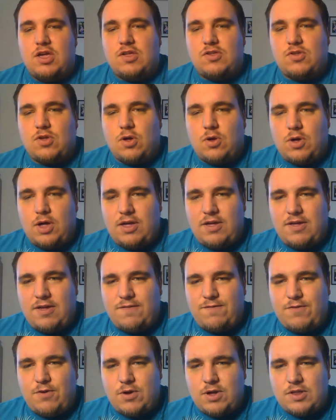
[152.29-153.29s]
So
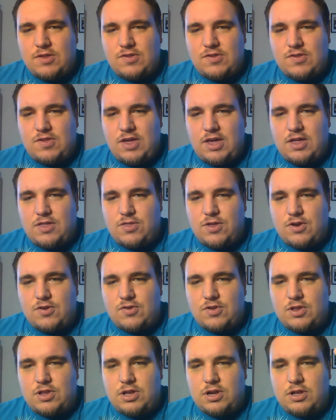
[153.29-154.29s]
if you can see it,
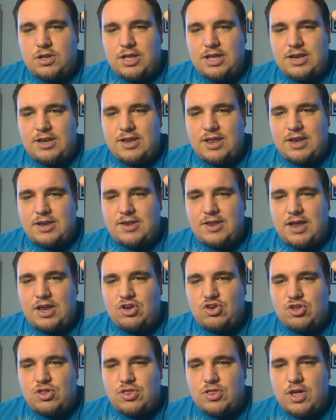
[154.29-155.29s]
there's a little
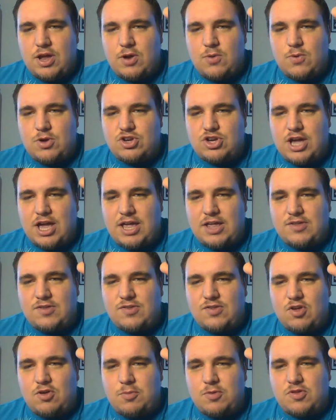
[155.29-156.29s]
indentation there, which I
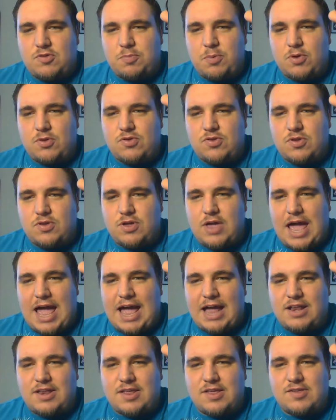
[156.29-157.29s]
assume is supposed to
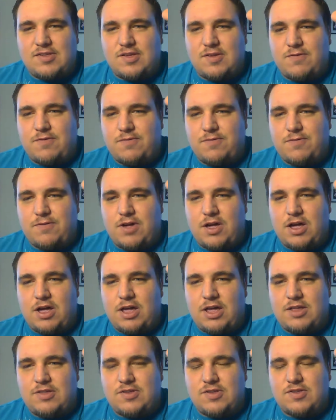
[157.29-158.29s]
act as if
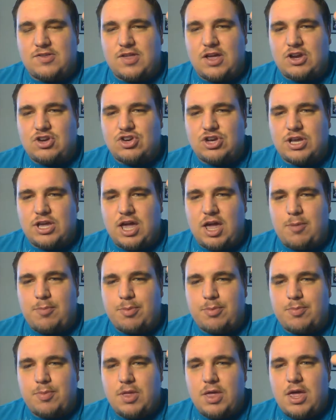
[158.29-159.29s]
it's a suction
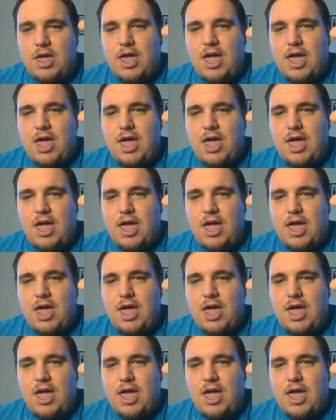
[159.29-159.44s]
cup,